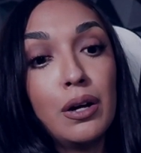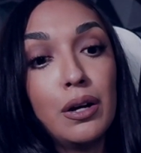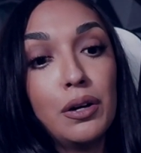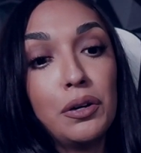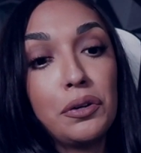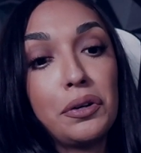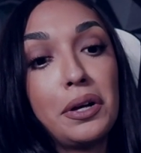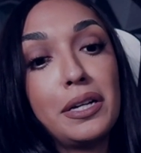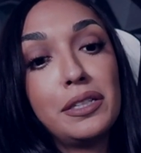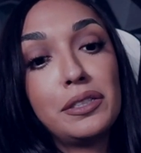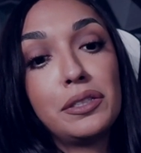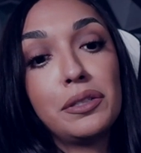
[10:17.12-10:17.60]

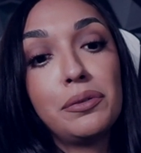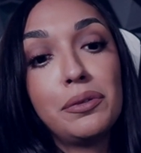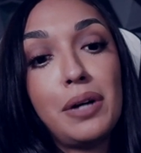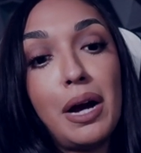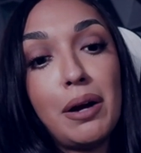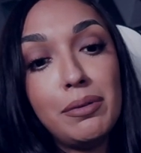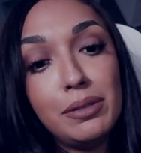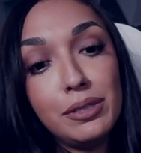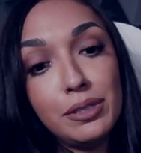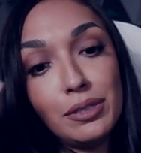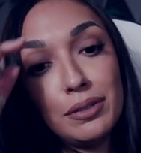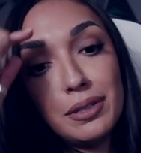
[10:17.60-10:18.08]
Okay, so
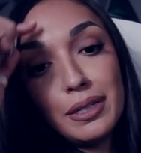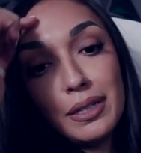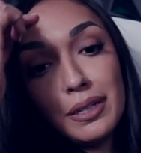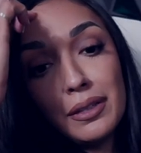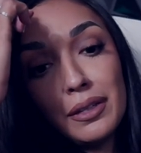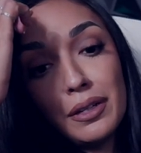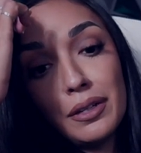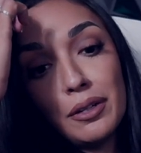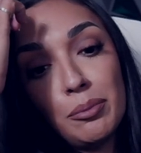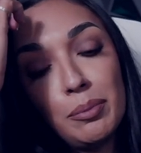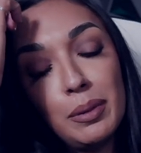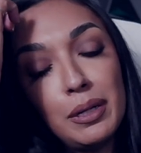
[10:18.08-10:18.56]
I was doing a
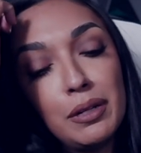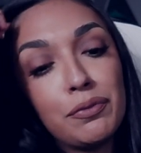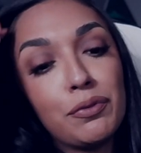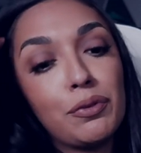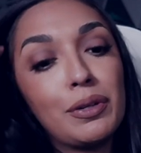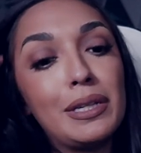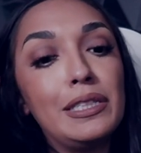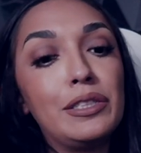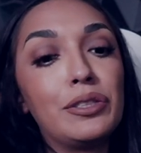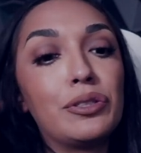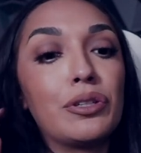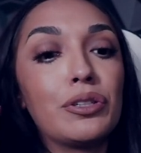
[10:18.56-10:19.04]
little bit of
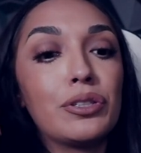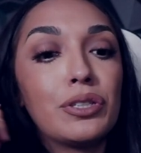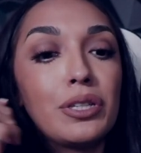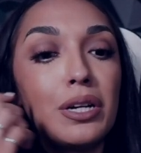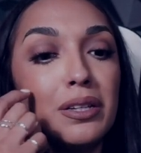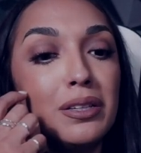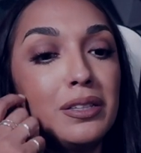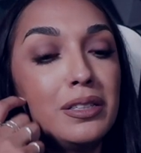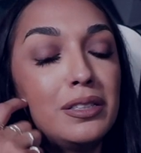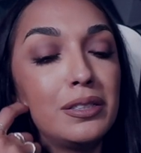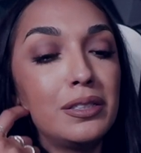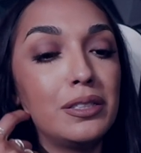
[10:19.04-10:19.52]
research
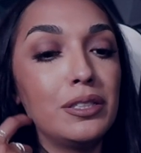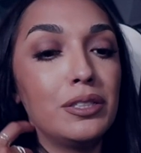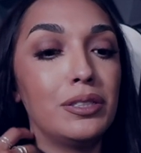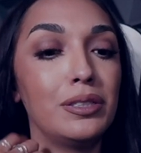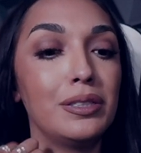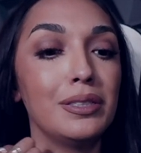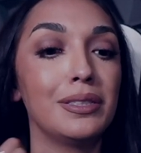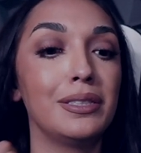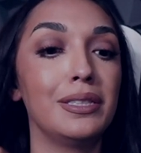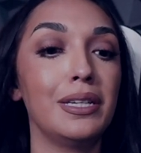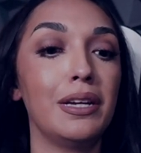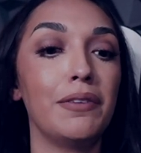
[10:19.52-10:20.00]
on this just
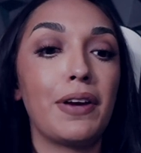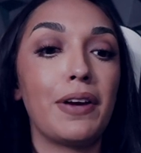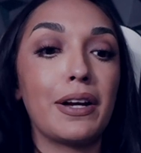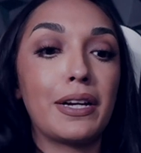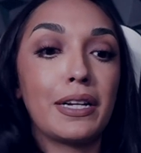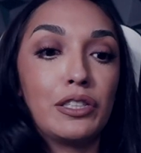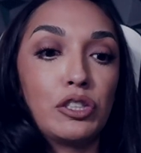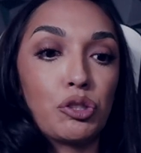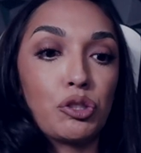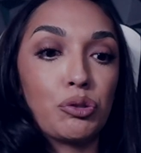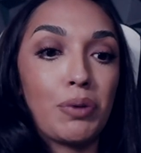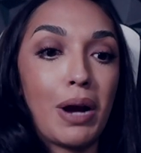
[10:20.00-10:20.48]
to see if I
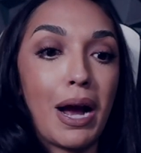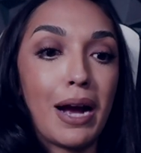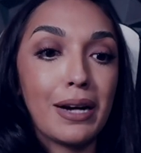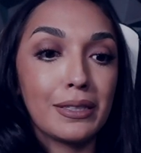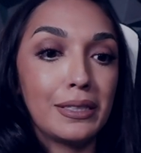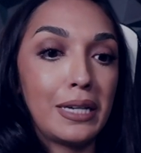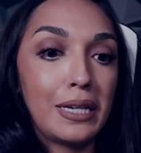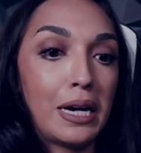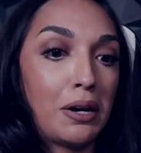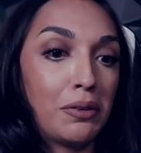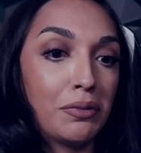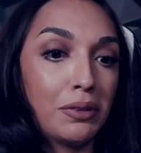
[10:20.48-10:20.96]
can track
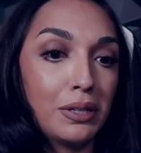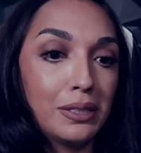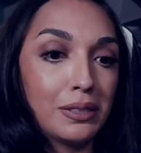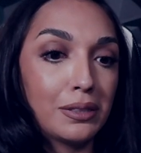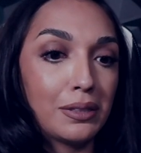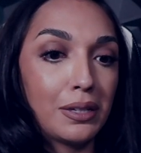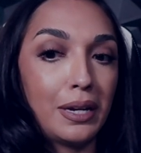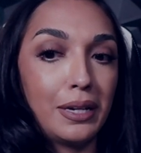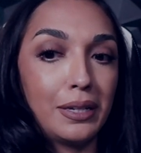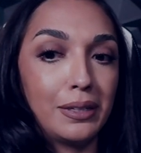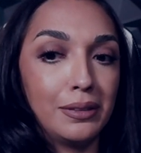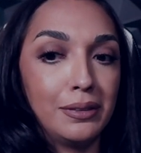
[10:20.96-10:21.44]
down this
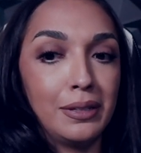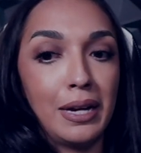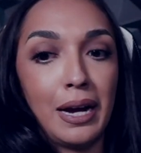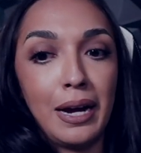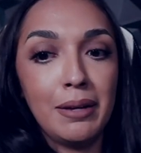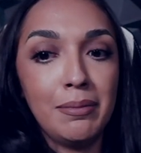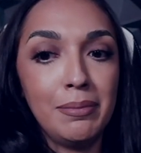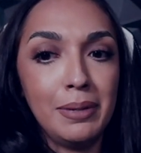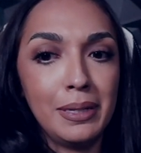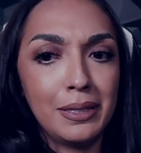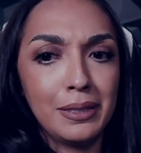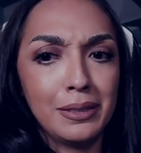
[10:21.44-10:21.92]
like
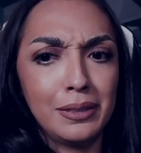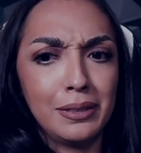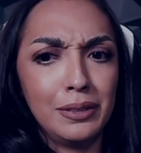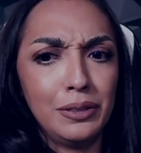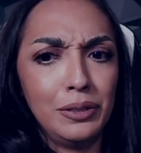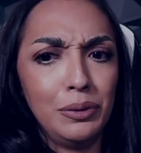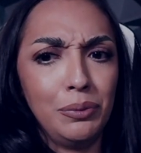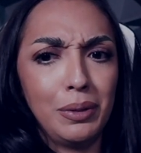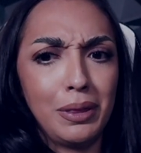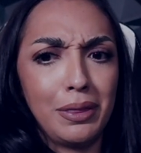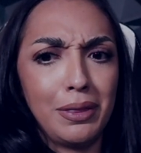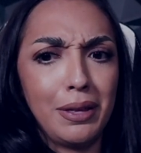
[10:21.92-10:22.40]
night, because
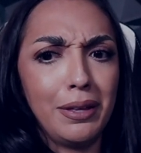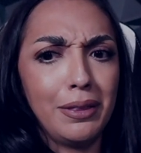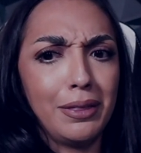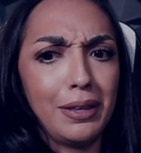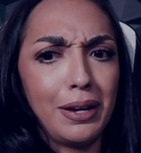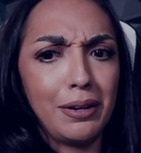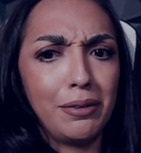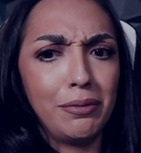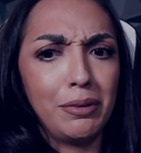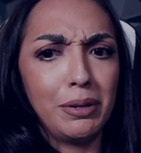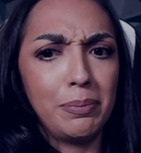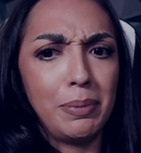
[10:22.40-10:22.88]
you would think
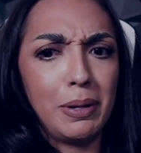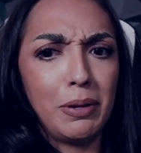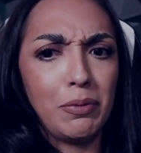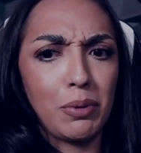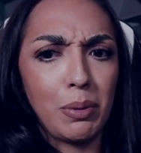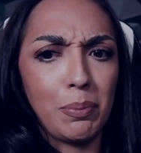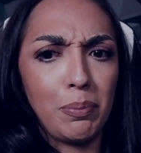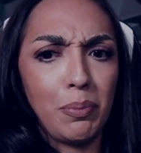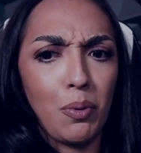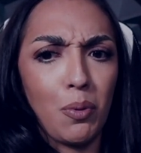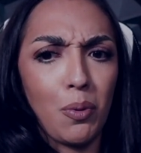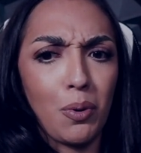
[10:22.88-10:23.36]
that it would be
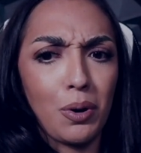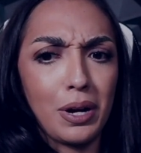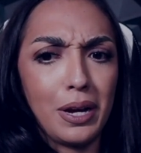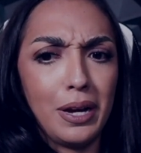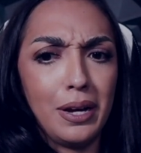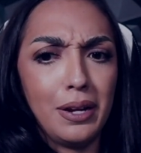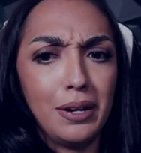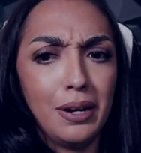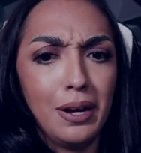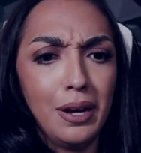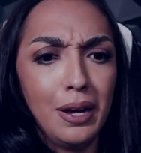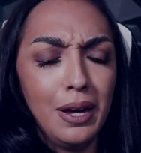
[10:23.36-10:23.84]

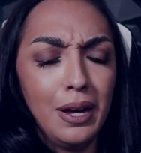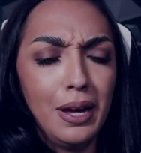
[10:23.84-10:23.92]
reported.